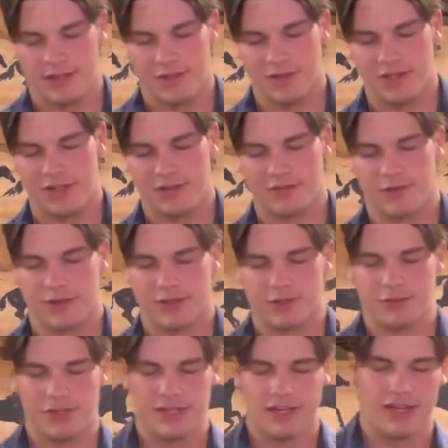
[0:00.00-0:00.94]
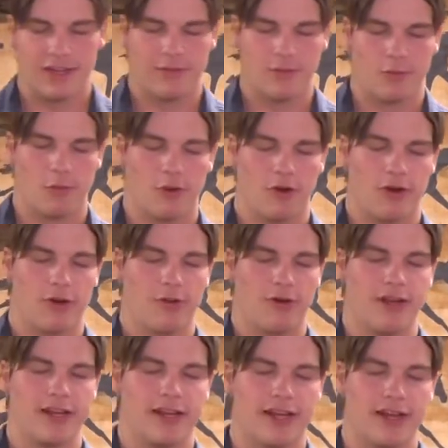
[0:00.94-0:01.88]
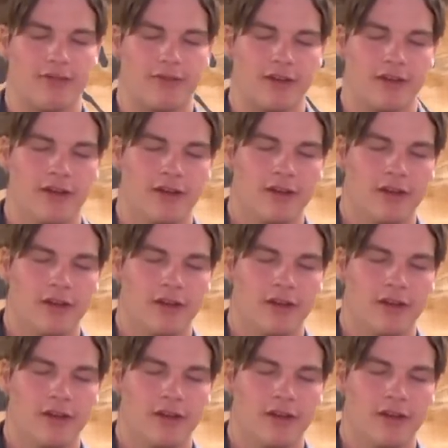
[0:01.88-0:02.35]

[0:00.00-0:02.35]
you did for us. We could never work our way into heaven.